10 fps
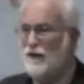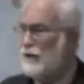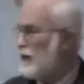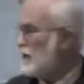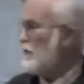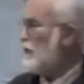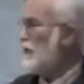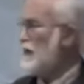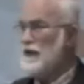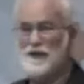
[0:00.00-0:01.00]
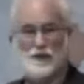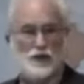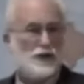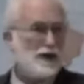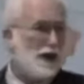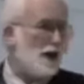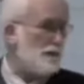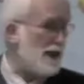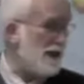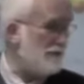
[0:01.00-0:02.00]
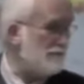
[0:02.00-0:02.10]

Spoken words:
Furthermore, they didn't join the army.